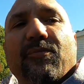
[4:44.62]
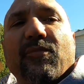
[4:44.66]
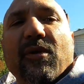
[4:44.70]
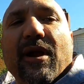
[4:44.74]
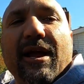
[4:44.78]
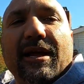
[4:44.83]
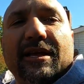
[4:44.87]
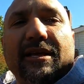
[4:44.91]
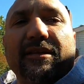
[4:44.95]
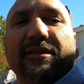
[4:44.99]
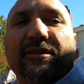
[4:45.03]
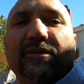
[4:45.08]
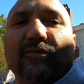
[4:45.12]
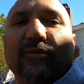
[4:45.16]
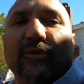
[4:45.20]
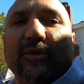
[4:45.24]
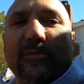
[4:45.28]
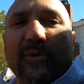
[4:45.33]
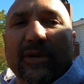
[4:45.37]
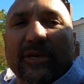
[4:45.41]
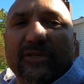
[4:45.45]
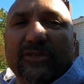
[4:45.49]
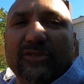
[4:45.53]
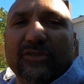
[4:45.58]
bracket, you want
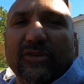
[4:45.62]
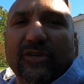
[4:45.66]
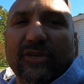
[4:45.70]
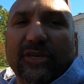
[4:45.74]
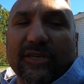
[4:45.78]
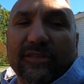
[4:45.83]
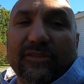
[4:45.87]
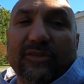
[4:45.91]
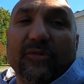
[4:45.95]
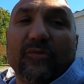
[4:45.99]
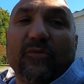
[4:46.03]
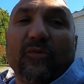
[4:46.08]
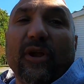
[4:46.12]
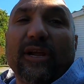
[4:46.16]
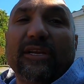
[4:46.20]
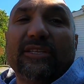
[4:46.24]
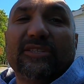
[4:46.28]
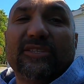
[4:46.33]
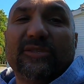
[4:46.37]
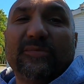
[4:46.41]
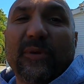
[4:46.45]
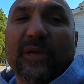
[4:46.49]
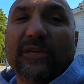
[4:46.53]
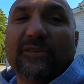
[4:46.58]
to make sure you get the right
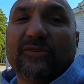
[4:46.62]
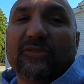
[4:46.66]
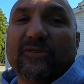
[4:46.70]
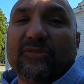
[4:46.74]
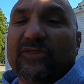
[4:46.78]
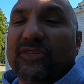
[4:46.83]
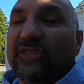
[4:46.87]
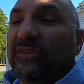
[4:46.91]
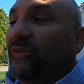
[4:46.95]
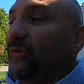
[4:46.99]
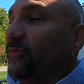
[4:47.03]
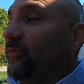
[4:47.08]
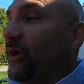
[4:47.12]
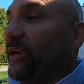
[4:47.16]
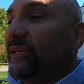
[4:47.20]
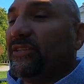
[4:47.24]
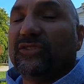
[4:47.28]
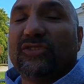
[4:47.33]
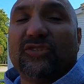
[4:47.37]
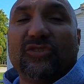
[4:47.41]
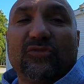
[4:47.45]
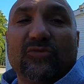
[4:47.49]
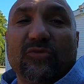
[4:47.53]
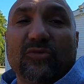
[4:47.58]
spacers and the
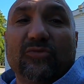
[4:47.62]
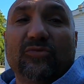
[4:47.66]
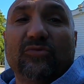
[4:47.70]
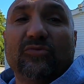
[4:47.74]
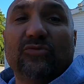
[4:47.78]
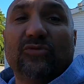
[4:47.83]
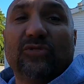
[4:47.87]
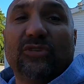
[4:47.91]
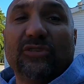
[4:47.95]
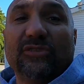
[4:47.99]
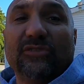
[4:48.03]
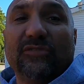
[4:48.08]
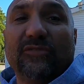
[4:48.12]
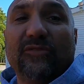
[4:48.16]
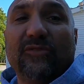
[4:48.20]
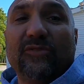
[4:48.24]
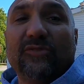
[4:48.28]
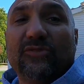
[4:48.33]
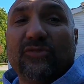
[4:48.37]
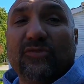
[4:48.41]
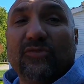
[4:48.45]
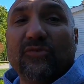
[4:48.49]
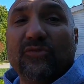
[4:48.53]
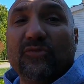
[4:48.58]
right screws, because if you
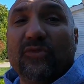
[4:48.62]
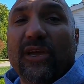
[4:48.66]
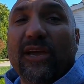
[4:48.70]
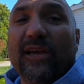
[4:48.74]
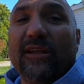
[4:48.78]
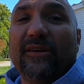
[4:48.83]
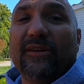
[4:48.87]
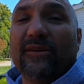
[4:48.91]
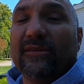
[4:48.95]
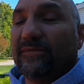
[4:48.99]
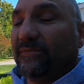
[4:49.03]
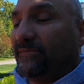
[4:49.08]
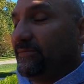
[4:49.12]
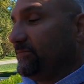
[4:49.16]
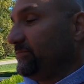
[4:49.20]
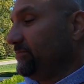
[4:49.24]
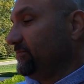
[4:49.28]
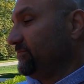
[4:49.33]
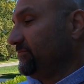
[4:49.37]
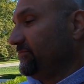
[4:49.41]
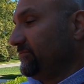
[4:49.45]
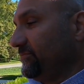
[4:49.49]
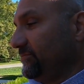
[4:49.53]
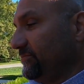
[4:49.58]
screw that up,
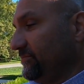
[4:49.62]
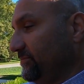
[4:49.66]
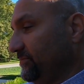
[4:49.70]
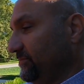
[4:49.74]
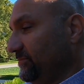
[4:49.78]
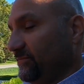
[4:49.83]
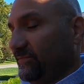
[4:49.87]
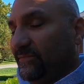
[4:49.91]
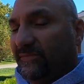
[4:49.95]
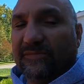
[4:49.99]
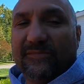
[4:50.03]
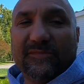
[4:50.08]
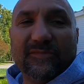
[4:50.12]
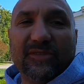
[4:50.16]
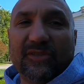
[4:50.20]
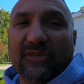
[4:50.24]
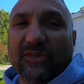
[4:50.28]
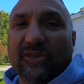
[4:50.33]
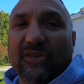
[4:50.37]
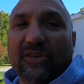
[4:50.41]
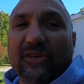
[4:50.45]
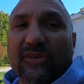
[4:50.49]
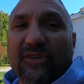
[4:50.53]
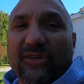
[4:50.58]

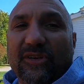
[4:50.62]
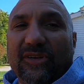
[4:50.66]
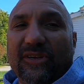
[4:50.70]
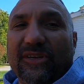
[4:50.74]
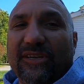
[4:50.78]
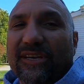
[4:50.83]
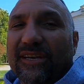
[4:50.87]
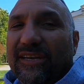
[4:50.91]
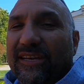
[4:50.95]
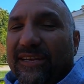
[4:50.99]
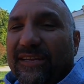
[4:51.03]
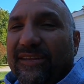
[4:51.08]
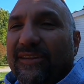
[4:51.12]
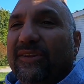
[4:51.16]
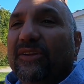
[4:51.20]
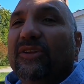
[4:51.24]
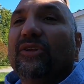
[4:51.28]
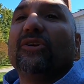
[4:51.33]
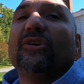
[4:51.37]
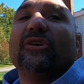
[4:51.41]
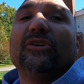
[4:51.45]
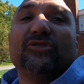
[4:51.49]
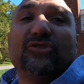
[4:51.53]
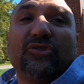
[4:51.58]
you're
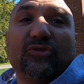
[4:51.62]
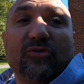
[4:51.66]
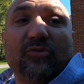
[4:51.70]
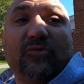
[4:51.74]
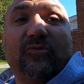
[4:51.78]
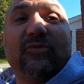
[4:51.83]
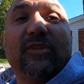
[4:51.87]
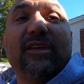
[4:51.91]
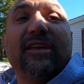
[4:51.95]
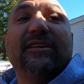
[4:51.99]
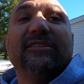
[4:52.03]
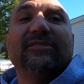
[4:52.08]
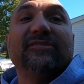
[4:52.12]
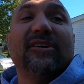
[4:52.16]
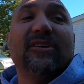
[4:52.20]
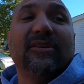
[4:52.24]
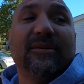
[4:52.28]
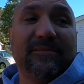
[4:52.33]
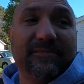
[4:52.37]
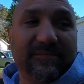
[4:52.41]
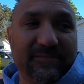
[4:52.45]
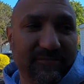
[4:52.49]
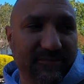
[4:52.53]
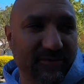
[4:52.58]
going to screw things
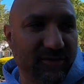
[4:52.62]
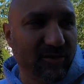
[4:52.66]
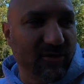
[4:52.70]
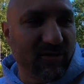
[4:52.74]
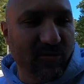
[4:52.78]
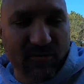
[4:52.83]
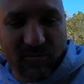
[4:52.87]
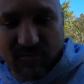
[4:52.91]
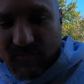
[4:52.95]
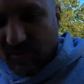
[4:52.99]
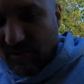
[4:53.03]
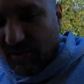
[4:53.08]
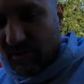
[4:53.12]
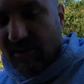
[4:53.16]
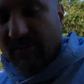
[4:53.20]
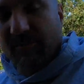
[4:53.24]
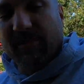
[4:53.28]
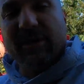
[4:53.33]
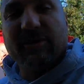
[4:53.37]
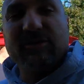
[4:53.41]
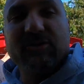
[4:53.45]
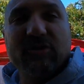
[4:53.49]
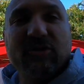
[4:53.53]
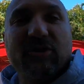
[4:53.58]
up. So
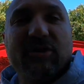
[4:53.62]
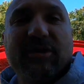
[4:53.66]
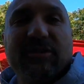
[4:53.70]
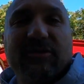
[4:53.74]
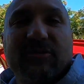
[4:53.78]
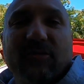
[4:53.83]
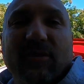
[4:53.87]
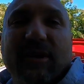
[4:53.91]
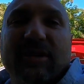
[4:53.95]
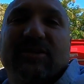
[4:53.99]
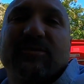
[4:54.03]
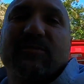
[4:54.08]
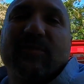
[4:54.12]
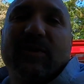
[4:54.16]
make sure you get the right